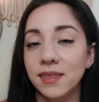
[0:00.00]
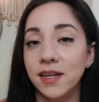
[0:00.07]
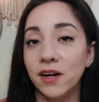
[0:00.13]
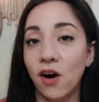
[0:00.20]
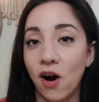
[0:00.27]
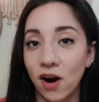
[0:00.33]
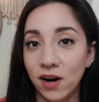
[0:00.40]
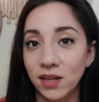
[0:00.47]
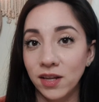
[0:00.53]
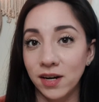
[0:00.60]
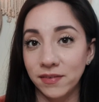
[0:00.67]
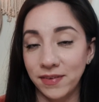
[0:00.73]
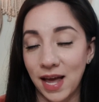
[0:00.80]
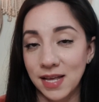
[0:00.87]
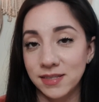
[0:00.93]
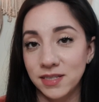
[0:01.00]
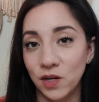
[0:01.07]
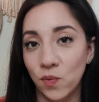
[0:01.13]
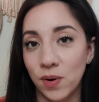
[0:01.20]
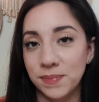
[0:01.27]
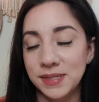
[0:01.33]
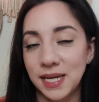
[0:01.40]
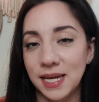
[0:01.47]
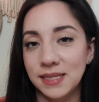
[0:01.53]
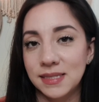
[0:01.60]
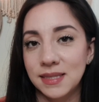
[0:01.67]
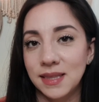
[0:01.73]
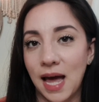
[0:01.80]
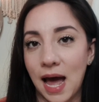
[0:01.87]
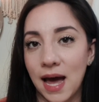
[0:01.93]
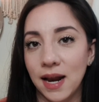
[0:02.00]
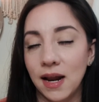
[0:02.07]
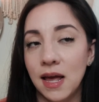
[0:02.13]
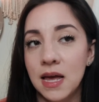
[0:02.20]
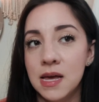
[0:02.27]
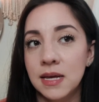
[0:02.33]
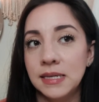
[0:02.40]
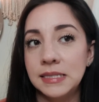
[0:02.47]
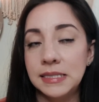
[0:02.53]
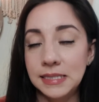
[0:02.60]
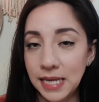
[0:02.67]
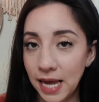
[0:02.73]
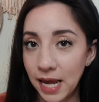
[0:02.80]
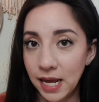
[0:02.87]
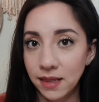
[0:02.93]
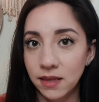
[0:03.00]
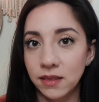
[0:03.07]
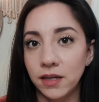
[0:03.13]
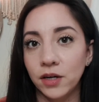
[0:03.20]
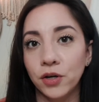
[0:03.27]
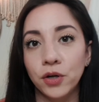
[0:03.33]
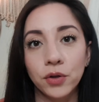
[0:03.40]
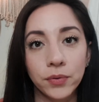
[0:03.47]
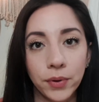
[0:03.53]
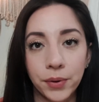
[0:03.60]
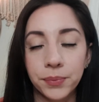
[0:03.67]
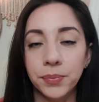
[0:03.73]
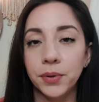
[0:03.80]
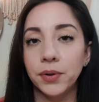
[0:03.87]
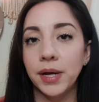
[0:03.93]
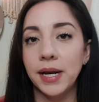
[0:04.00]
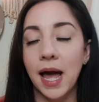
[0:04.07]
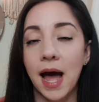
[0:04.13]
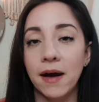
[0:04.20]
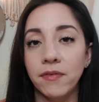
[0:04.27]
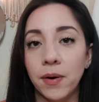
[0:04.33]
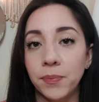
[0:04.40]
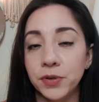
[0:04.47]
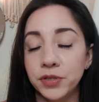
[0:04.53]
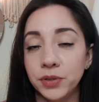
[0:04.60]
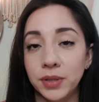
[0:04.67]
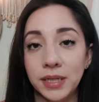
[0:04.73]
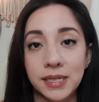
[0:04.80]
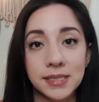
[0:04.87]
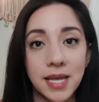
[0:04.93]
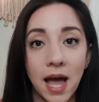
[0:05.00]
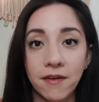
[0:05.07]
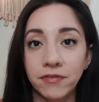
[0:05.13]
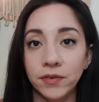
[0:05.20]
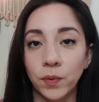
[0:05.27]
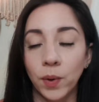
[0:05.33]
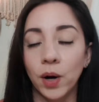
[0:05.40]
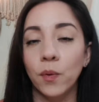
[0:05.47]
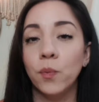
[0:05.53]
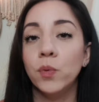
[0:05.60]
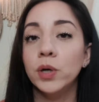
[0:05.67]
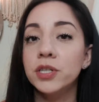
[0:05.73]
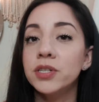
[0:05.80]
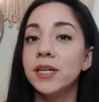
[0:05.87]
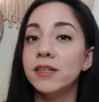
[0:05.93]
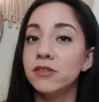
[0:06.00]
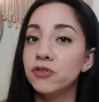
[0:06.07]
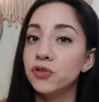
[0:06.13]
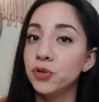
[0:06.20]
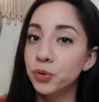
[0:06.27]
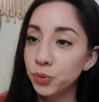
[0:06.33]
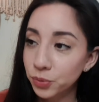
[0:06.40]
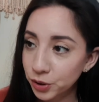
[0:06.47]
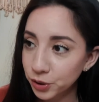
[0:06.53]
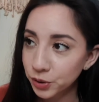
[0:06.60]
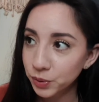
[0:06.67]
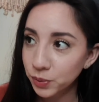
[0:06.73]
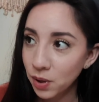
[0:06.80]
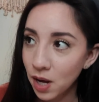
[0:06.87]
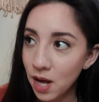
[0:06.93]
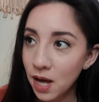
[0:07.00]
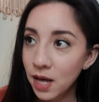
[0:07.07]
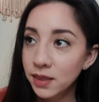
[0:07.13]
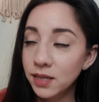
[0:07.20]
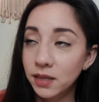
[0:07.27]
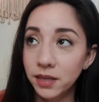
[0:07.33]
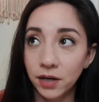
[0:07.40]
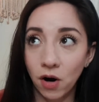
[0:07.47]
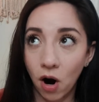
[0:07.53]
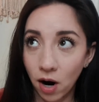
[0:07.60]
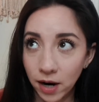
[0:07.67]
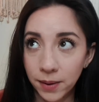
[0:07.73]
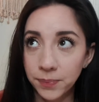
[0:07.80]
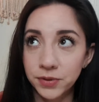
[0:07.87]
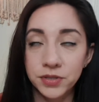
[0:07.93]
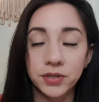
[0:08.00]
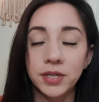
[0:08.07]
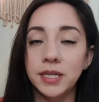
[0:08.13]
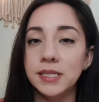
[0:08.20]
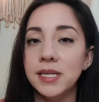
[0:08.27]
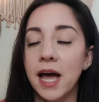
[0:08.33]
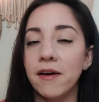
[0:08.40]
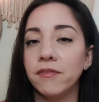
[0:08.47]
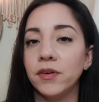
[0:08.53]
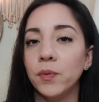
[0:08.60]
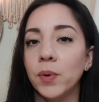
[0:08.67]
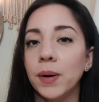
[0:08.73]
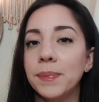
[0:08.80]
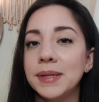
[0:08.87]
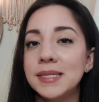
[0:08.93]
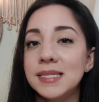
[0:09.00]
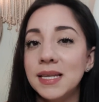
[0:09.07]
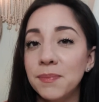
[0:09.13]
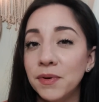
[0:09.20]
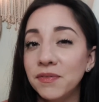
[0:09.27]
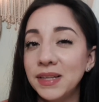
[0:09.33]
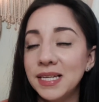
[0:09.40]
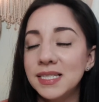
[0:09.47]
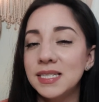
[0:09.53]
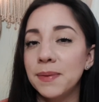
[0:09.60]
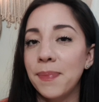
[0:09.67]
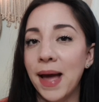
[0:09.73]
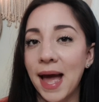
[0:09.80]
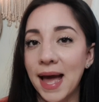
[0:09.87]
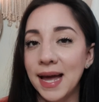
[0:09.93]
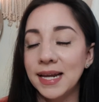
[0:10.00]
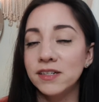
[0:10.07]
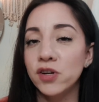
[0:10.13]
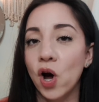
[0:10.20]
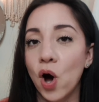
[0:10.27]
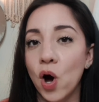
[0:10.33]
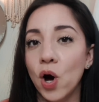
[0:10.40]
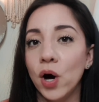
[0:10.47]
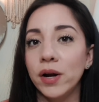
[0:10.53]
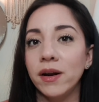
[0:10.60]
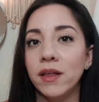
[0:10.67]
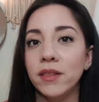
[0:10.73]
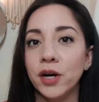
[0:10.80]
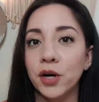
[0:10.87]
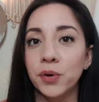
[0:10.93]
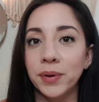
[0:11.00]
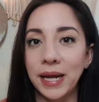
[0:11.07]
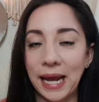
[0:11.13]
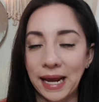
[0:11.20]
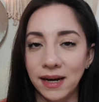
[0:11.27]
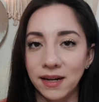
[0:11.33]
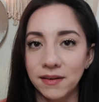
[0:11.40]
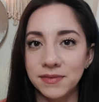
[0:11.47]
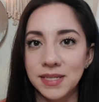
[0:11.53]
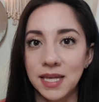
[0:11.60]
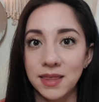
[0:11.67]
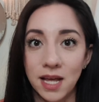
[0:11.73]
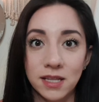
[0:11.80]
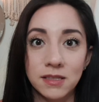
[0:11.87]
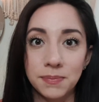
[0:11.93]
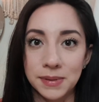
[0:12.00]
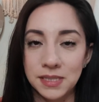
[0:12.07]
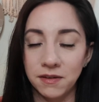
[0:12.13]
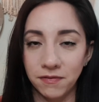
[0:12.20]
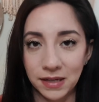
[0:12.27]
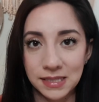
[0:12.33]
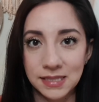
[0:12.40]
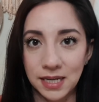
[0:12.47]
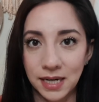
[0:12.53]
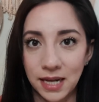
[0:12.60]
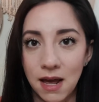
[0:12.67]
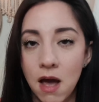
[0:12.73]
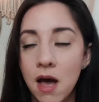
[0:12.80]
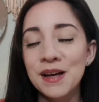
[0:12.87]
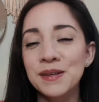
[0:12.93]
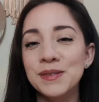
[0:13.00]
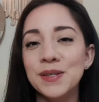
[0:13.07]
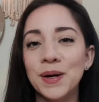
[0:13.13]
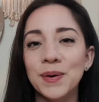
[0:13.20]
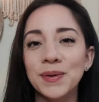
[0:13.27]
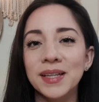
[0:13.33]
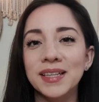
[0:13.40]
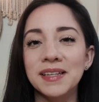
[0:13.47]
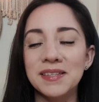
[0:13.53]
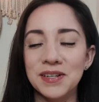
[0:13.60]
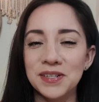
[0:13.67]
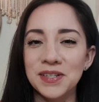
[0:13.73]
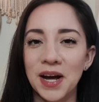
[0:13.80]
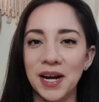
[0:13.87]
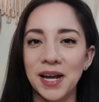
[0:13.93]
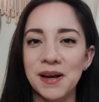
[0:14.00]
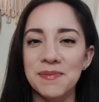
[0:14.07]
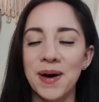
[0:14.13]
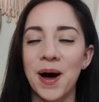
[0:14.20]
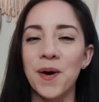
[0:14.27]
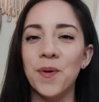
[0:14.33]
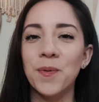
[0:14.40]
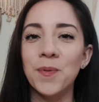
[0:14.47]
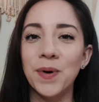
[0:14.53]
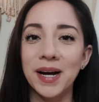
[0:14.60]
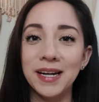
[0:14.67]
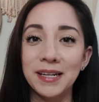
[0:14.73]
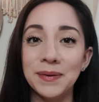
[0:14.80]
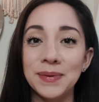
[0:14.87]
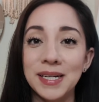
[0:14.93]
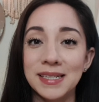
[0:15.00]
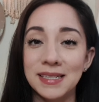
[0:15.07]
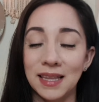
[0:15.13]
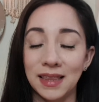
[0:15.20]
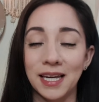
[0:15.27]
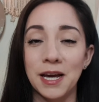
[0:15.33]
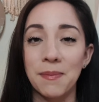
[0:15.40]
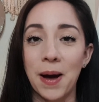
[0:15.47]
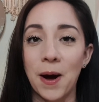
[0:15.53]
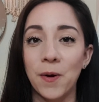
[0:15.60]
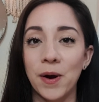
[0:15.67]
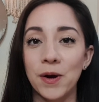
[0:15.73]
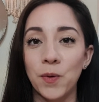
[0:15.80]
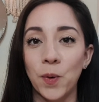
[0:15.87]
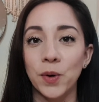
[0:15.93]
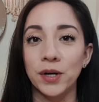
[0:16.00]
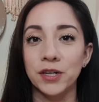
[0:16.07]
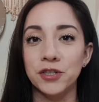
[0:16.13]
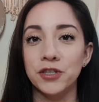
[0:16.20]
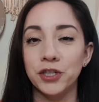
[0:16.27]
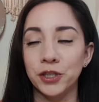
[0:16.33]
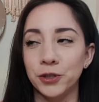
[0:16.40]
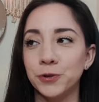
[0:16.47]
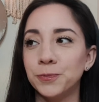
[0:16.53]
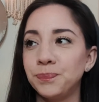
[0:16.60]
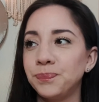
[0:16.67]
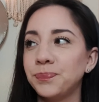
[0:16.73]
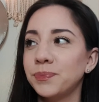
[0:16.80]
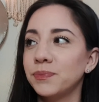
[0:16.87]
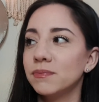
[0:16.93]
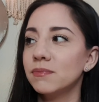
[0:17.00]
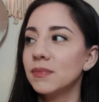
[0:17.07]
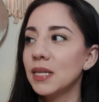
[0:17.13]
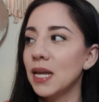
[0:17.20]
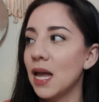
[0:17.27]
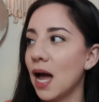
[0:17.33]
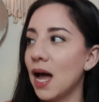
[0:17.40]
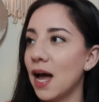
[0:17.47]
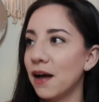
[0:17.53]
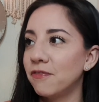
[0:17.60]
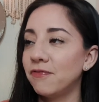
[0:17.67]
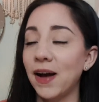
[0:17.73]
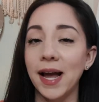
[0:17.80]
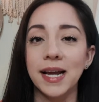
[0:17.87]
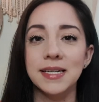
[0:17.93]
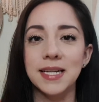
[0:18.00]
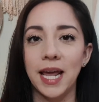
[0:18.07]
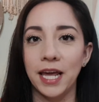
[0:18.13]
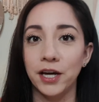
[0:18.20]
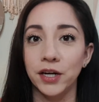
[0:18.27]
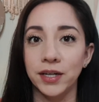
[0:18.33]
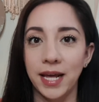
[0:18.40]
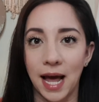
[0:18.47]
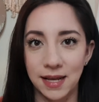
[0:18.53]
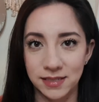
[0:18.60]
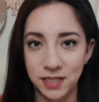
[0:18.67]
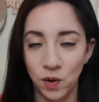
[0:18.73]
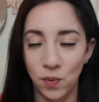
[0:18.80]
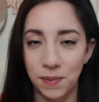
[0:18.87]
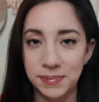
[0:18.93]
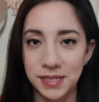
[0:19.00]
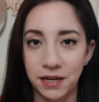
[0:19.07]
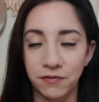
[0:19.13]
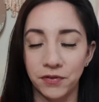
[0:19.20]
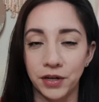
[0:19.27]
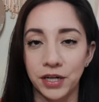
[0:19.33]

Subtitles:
There are a lot of casting websites that say that they're global and have opportunities everywhere, which is true that there are opportunities everywhere, but some of these depend on the creatives in that specific city. So let's start talking about what you need to think about in order to find a good casting website for